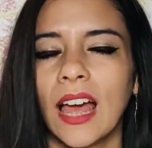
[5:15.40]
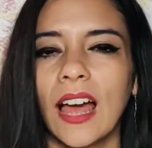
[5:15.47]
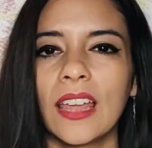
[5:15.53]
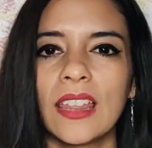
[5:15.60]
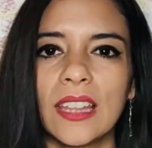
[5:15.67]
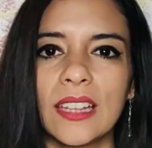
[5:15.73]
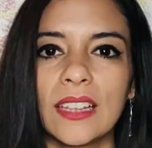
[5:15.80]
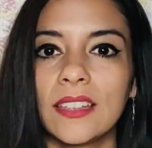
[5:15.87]
I
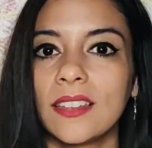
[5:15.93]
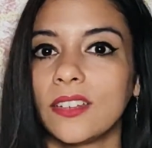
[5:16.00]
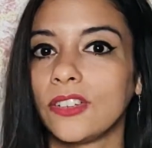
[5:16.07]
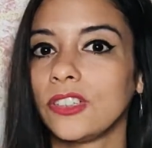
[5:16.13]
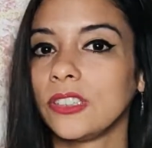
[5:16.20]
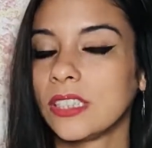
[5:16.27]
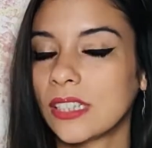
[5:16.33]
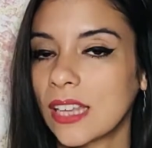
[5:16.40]
think that
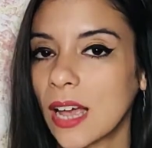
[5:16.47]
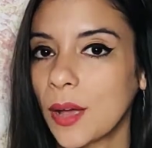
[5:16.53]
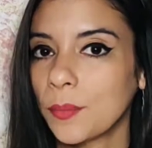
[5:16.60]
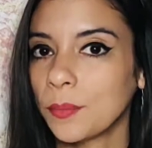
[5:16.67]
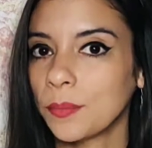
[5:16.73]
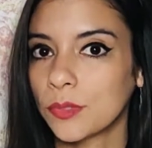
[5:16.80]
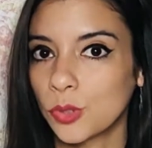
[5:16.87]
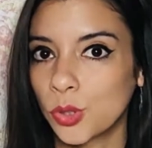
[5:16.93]
there are
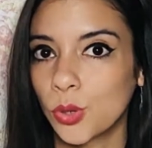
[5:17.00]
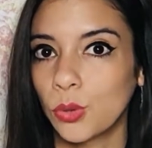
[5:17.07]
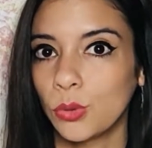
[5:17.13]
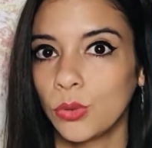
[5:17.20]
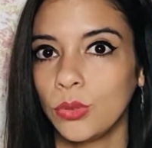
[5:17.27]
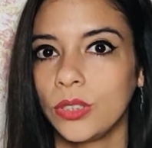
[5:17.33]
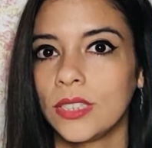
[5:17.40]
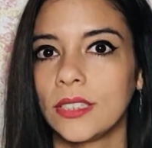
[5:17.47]
some
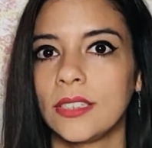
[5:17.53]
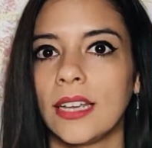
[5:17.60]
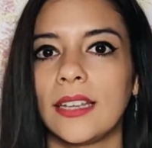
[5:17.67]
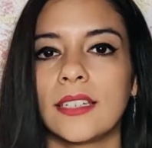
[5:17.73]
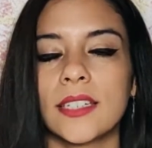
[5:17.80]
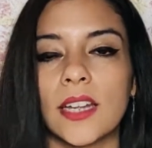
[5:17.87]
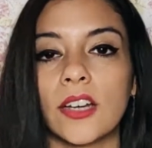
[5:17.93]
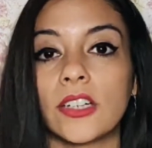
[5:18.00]
schools that they
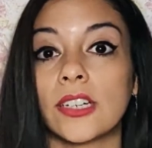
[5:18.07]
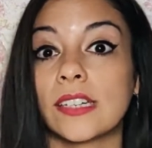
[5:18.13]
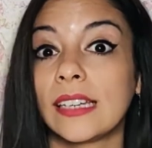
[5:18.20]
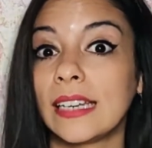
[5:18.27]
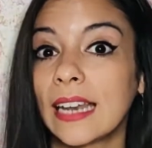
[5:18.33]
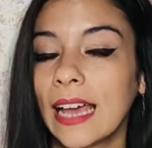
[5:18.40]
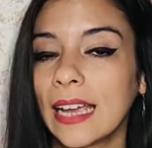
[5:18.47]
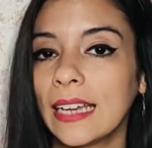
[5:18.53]
start at
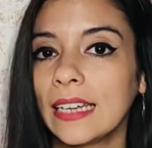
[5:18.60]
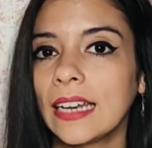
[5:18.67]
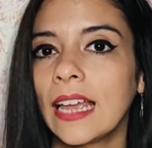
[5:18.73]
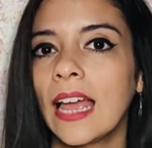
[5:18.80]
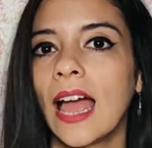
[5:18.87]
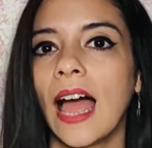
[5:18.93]
9